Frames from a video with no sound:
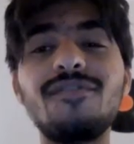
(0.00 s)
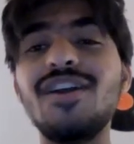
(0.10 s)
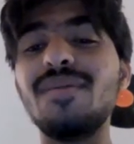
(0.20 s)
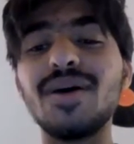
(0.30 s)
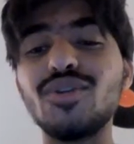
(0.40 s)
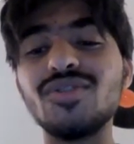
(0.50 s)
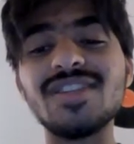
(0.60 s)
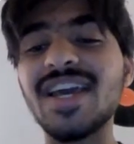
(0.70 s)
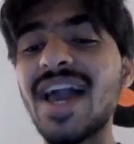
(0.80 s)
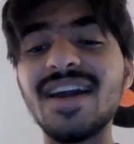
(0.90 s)
field
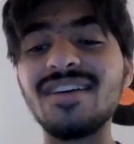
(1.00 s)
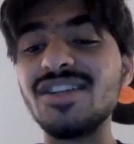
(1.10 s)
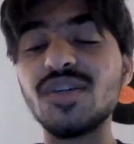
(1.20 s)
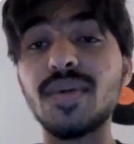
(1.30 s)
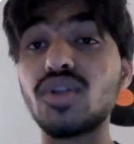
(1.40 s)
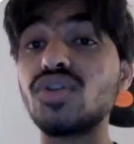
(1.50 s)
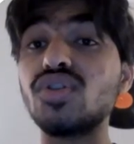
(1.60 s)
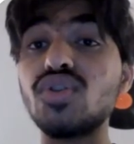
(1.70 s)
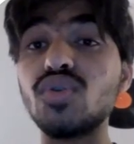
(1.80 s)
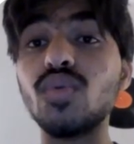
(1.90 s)
pathogens like agriculture
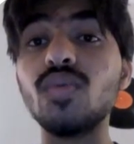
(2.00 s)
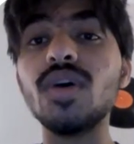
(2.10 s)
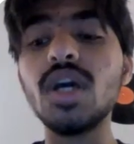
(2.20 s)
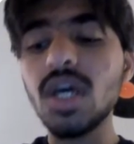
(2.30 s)
pathogens too.